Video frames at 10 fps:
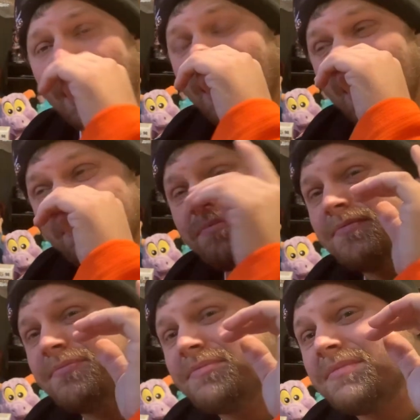Um,
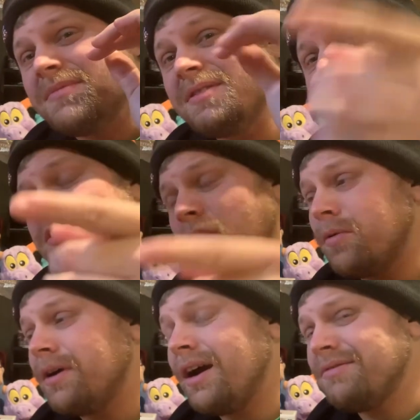
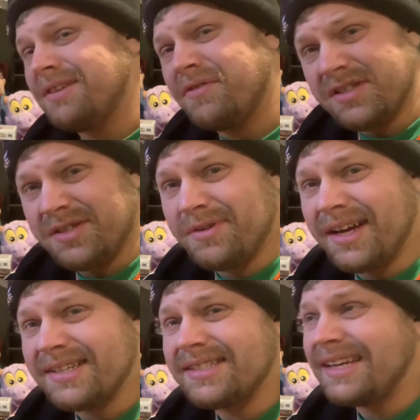so I'll definitely see you
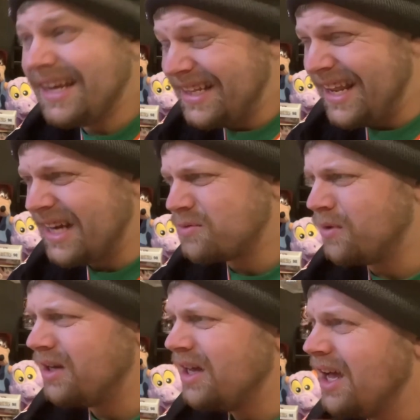guys in the next
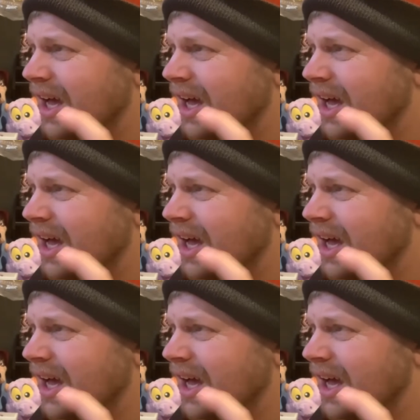one.